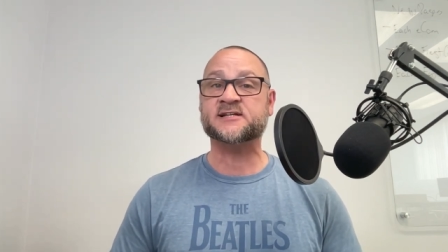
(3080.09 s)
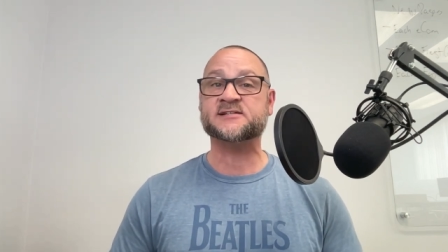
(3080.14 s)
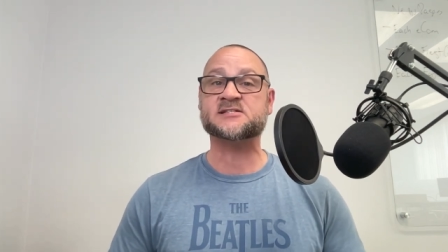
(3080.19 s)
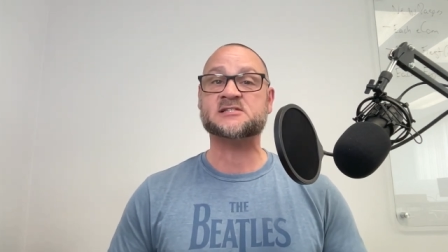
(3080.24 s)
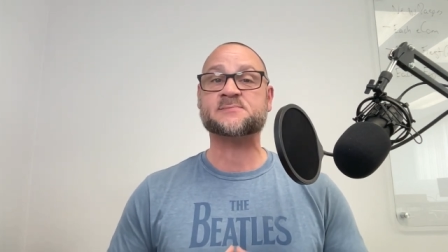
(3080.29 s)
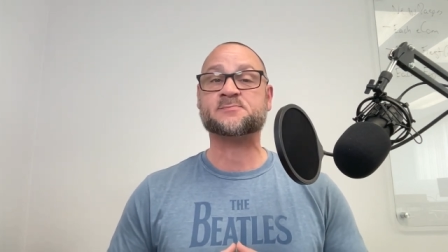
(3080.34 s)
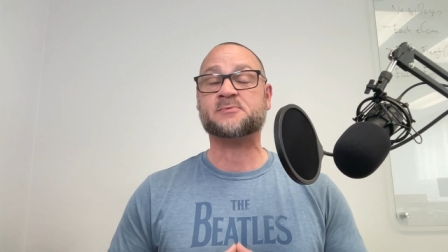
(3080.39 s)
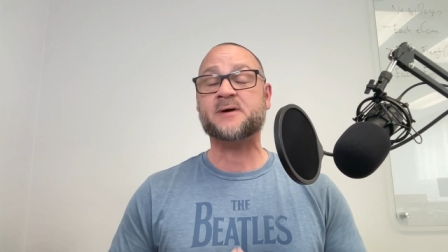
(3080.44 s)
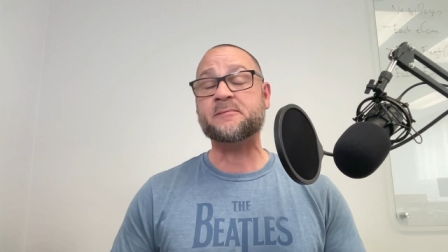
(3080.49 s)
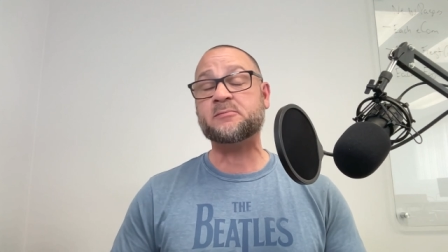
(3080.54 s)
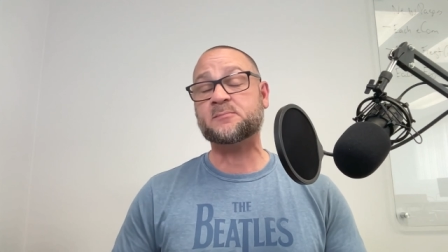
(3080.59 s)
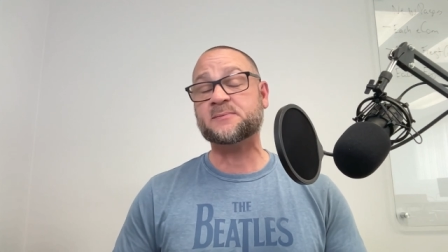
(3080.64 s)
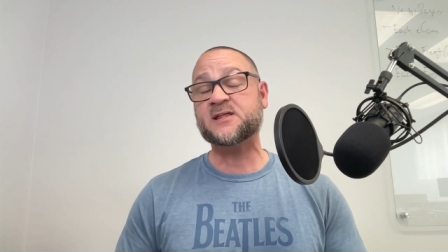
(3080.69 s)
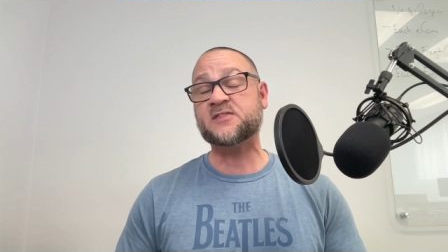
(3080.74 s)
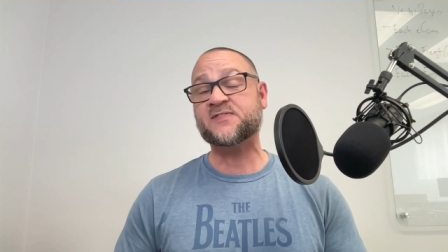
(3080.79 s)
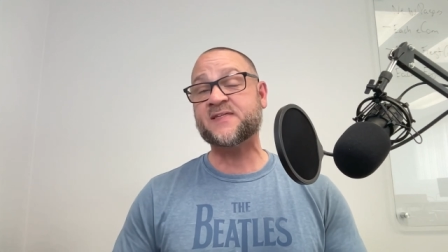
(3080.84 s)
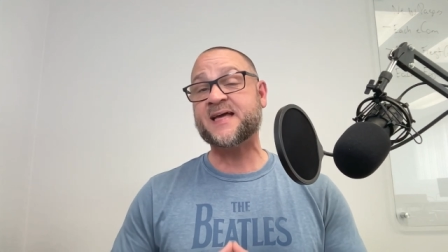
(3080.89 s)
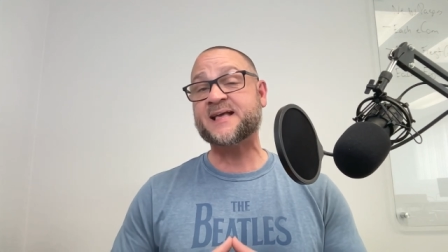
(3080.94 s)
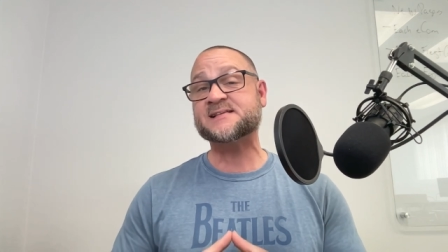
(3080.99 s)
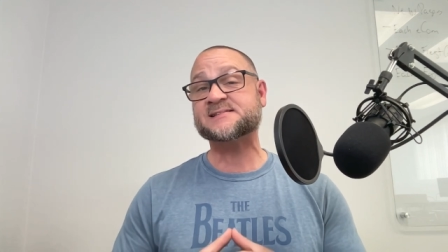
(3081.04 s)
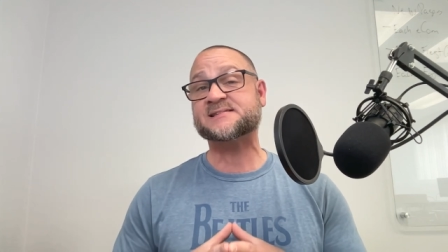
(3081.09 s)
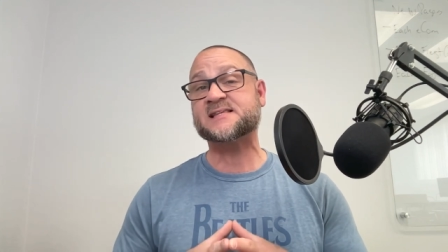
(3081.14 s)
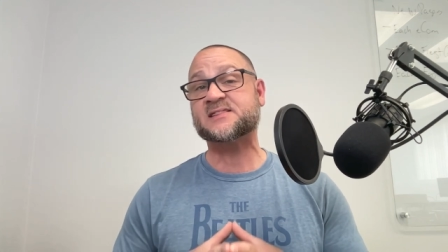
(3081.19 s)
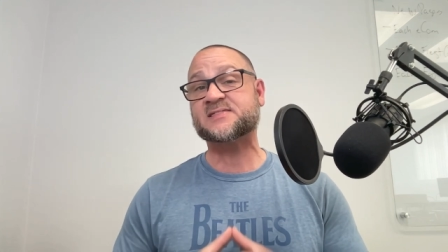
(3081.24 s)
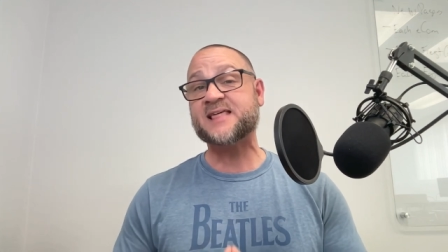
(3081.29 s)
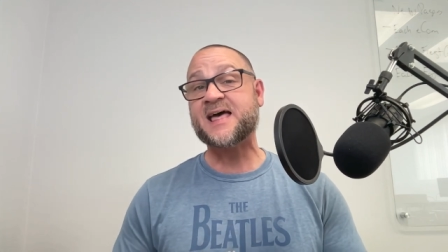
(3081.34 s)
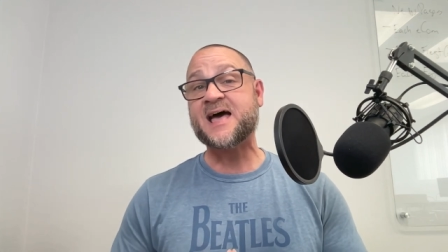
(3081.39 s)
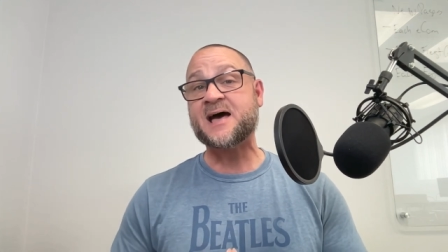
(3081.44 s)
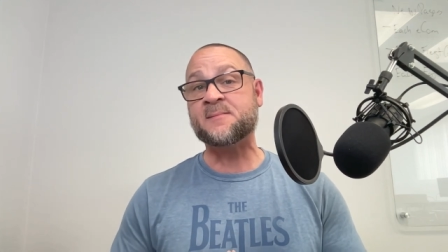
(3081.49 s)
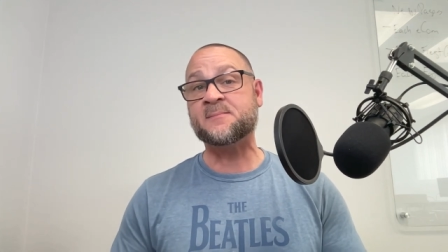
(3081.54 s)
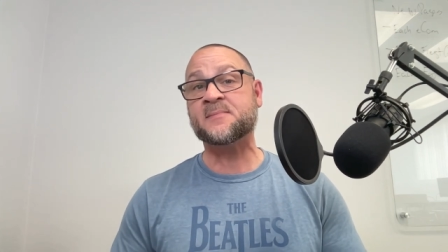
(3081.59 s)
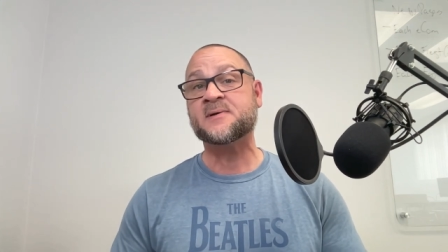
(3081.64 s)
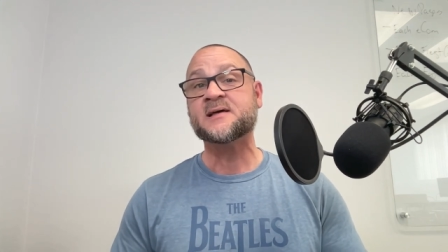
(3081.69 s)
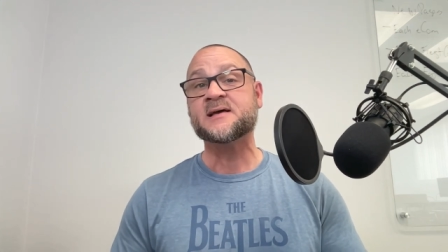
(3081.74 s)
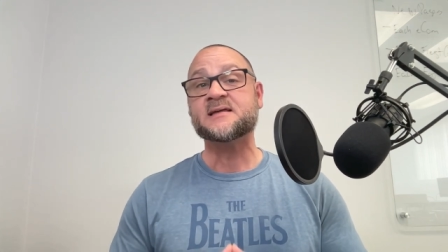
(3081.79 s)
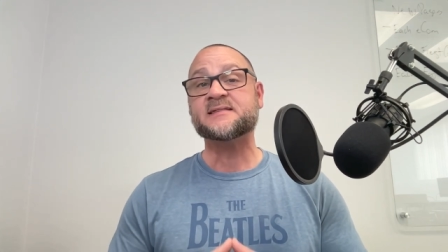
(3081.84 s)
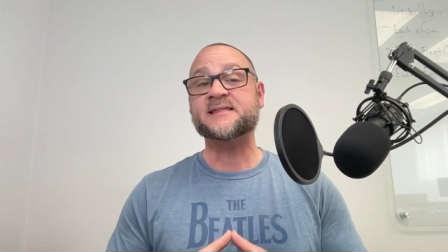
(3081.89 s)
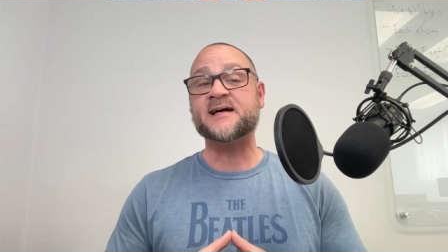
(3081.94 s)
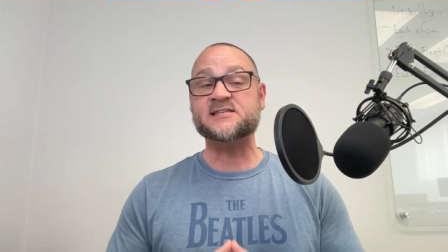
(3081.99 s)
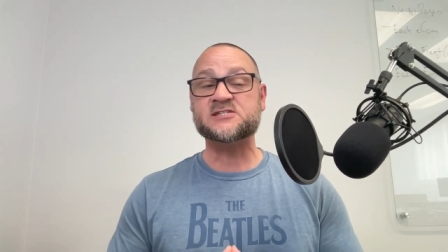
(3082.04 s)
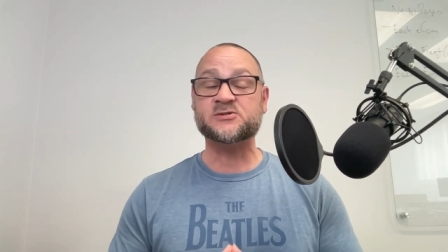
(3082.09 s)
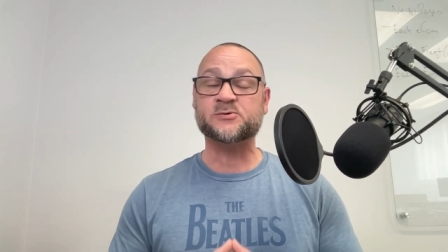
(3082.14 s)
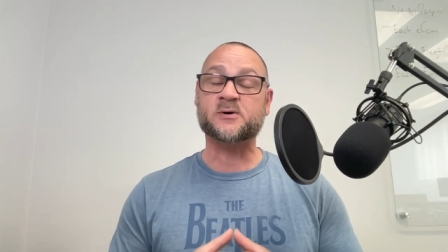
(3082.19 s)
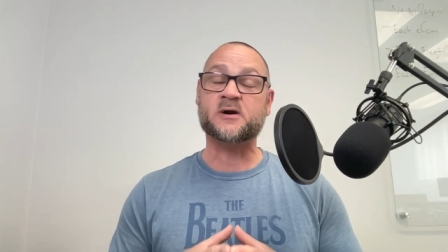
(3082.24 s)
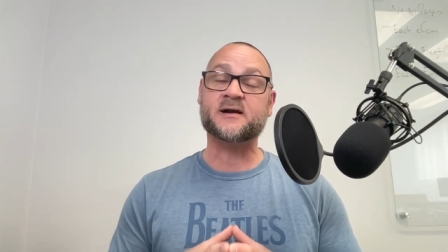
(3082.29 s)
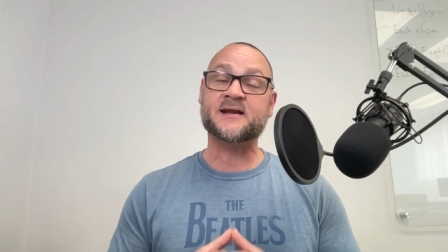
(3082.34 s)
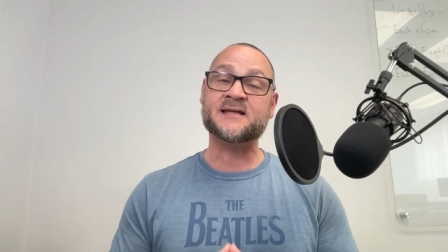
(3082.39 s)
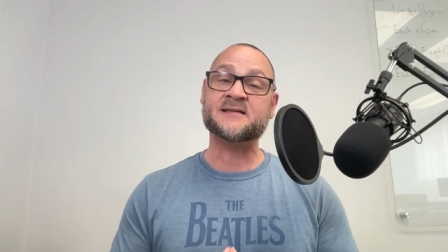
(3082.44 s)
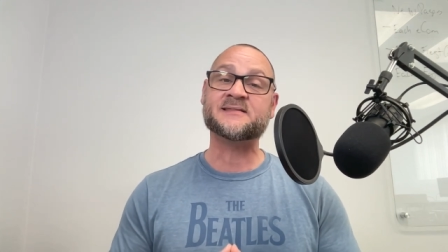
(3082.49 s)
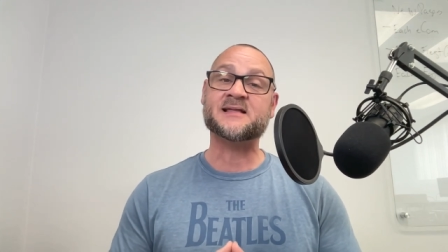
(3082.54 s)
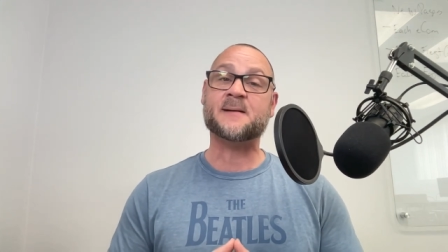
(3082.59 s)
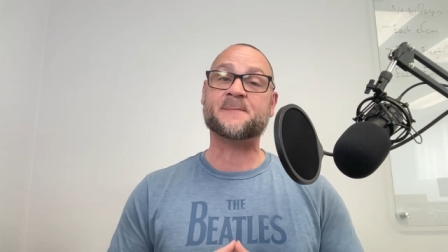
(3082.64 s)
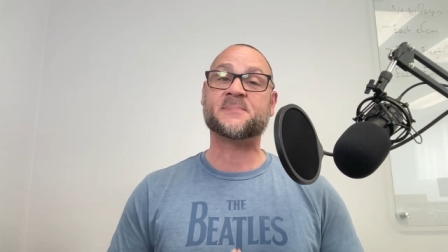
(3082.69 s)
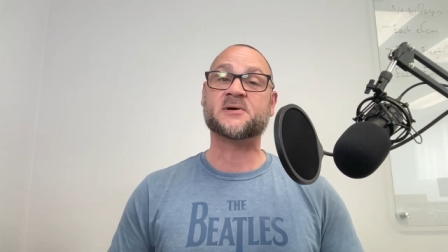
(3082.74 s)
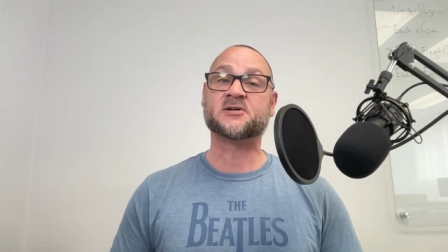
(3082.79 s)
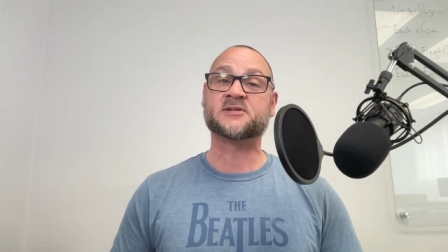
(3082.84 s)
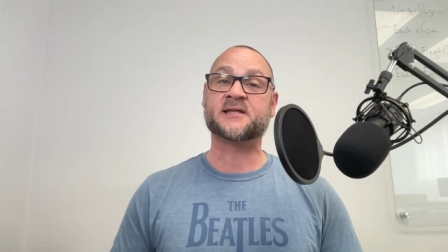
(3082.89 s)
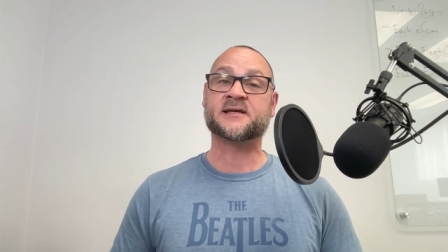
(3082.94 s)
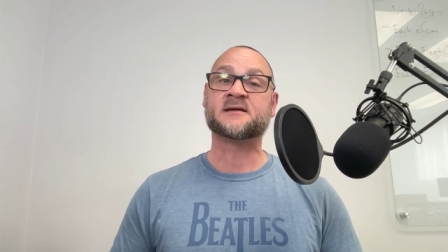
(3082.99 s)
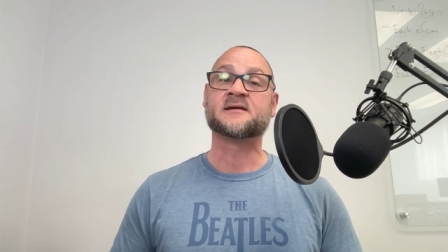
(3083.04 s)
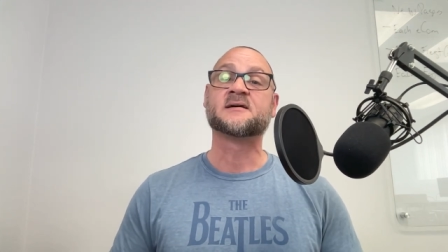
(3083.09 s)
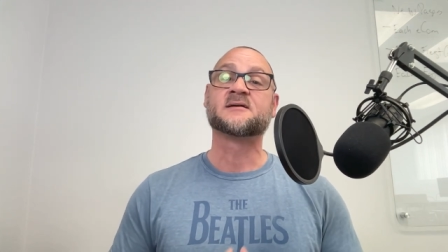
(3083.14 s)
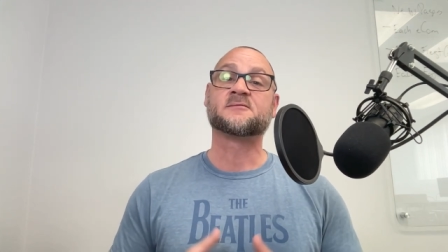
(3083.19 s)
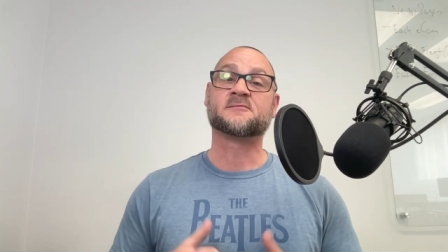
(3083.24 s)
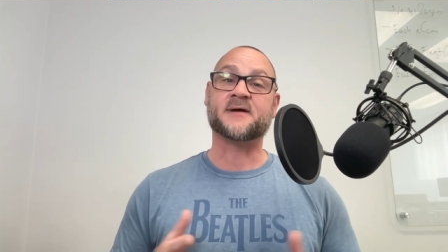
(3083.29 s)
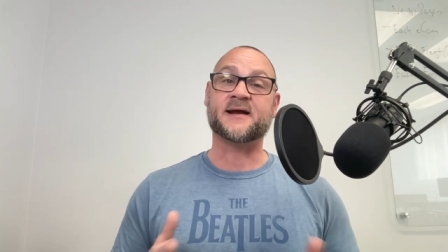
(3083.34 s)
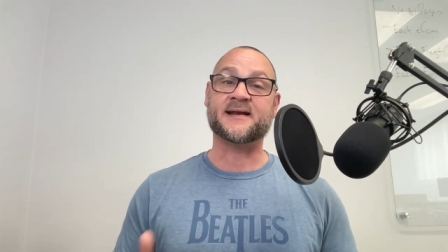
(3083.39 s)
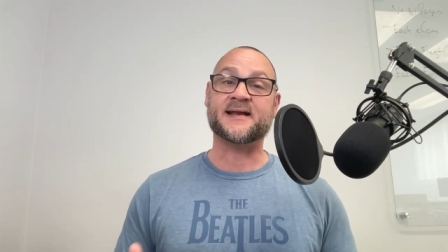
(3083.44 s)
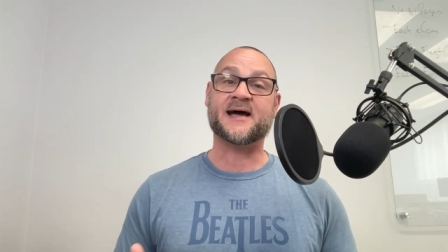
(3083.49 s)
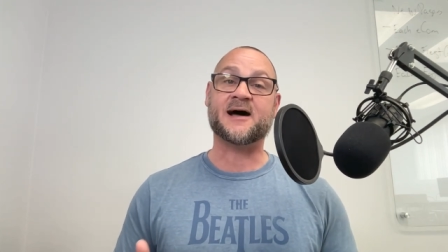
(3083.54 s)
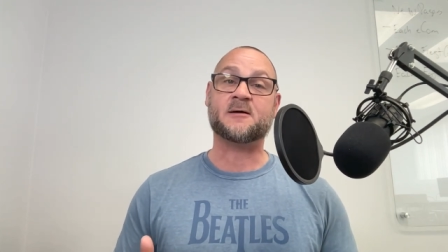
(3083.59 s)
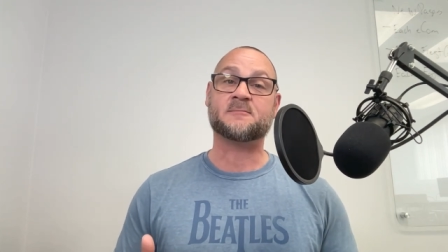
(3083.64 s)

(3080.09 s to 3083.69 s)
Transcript: because it's probably thanks to them that you are in that building right now.